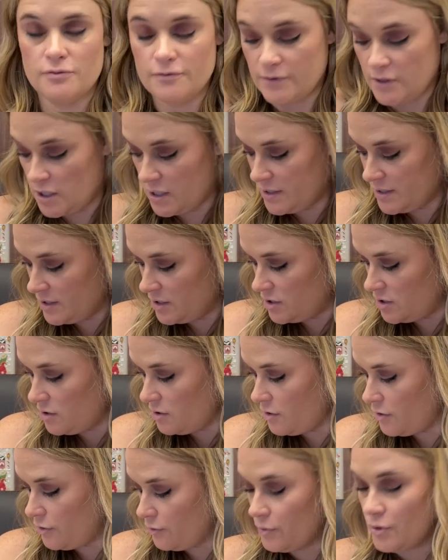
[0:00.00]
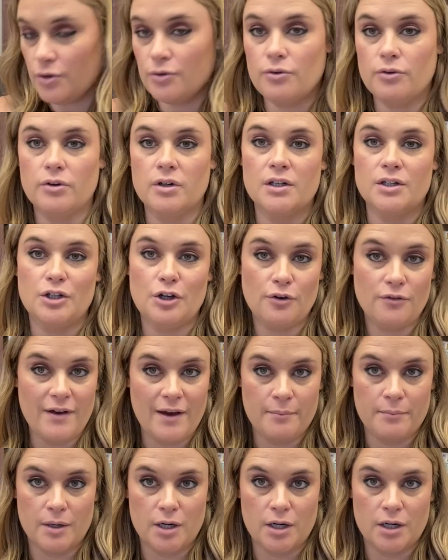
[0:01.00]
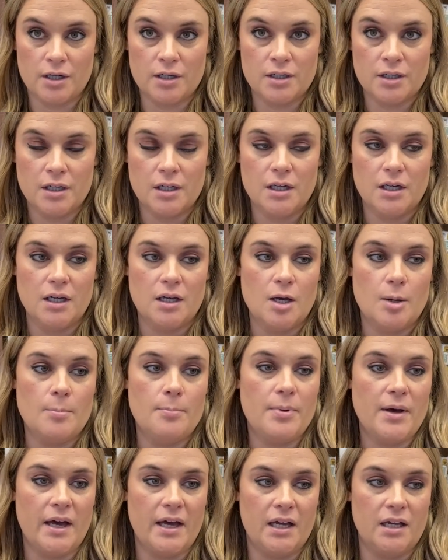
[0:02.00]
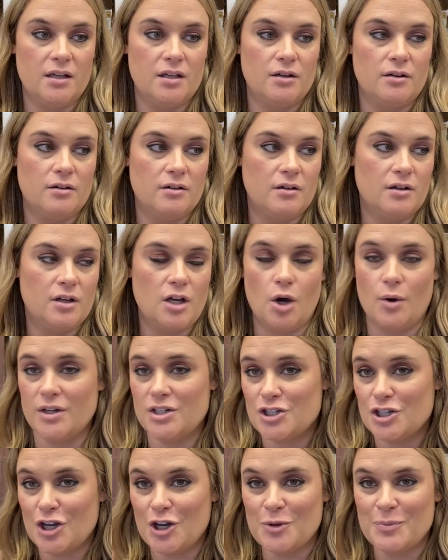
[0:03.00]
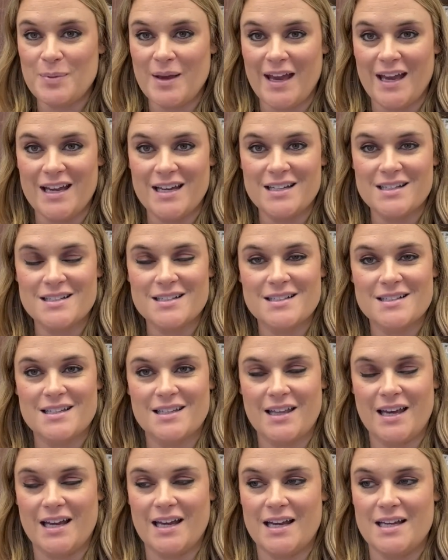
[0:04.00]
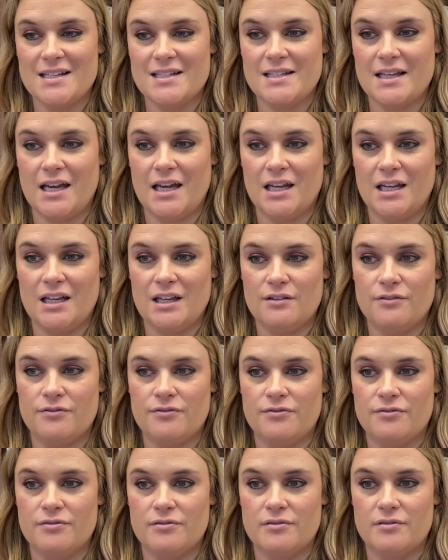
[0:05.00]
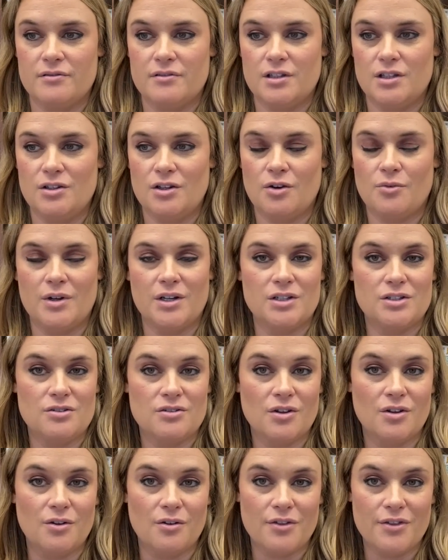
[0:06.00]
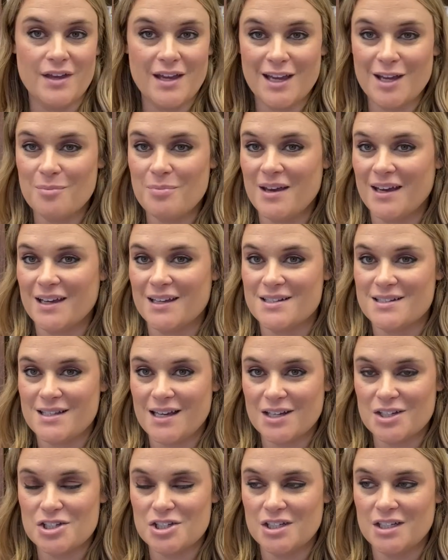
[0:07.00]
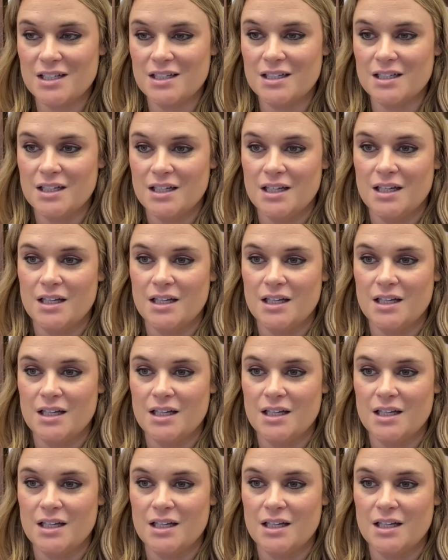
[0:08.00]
1st through November, but go at your own pace. Like I said, if you don't want to do the whole thing, pick a section,